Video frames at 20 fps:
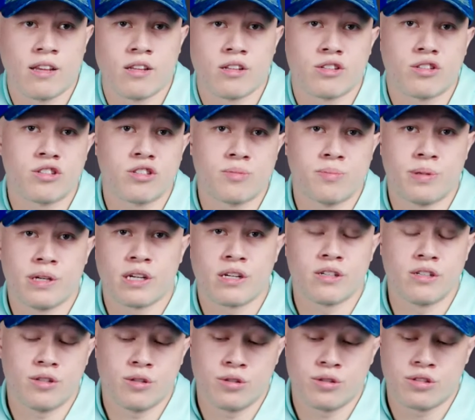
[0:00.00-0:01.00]
This is big
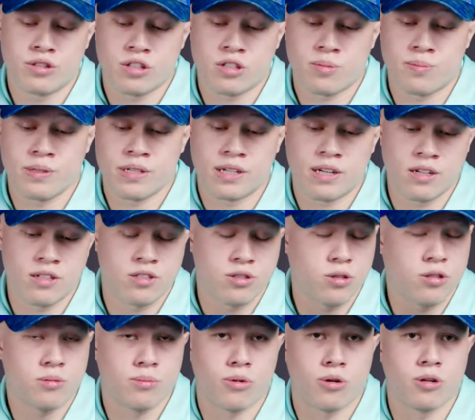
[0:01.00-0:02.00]
news just because
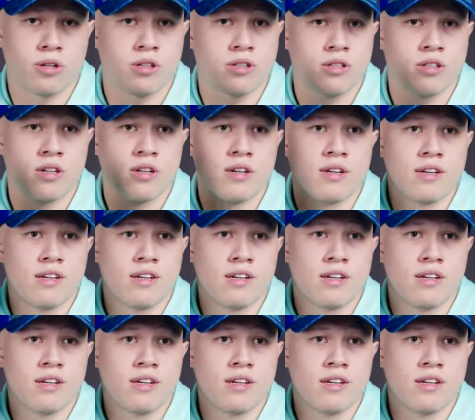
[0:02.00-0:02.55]
Jordan Morris